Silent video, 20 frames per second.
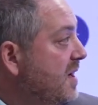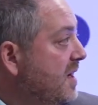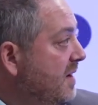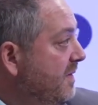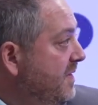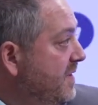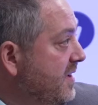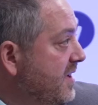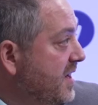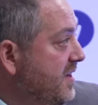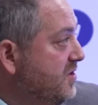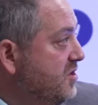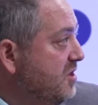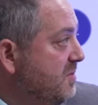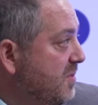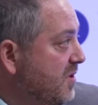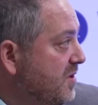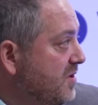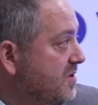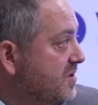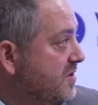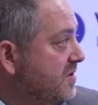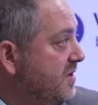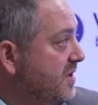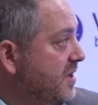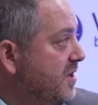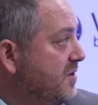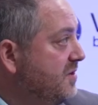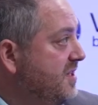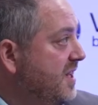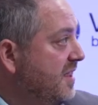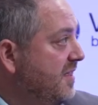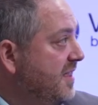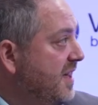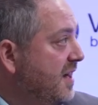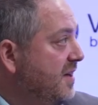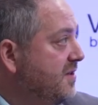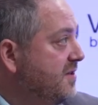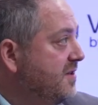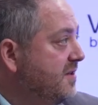If the customer's
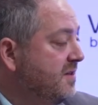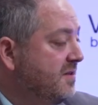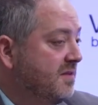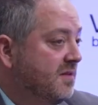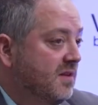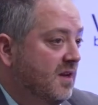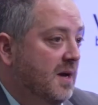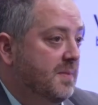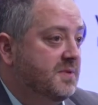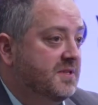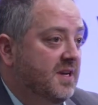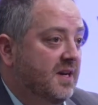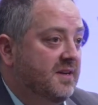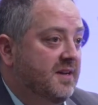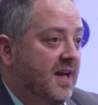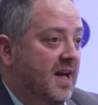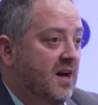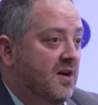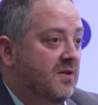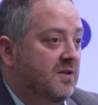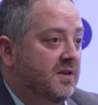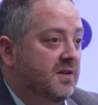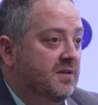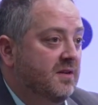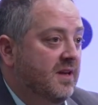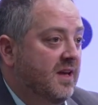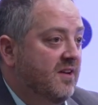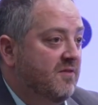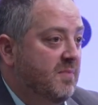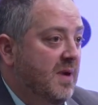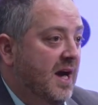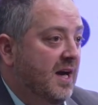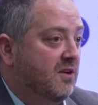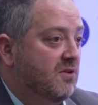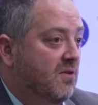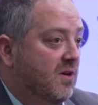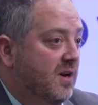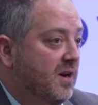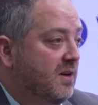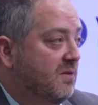10,000 upside down and they have bad
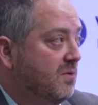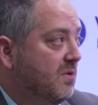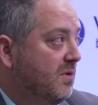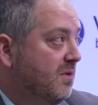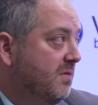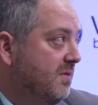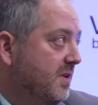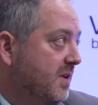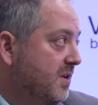credit, well,